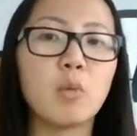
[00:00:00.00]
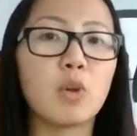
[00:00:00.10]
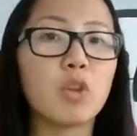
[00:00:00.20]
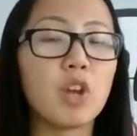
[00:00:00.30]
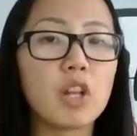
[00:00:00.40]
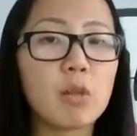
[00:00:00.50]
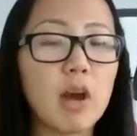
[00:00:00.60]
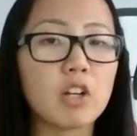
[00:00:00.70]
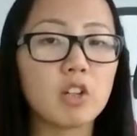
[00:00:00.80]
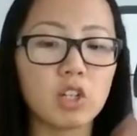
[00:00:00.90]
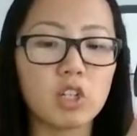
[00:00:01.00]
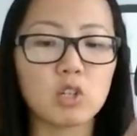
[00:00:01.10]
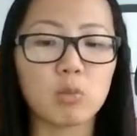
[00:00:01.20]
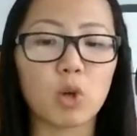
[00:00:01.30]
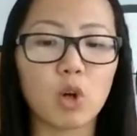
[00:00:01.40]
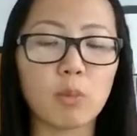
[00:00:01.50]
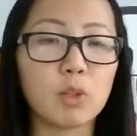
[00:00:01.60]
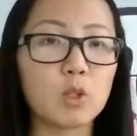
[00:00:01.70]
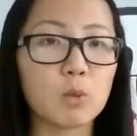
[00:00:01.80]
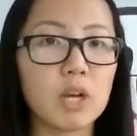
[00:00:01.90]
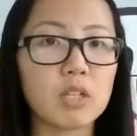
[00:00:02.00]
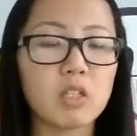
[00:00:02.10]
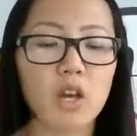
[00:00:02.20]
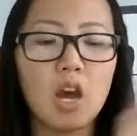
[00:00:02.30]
with none of the bad ingredients or more commonly used brands.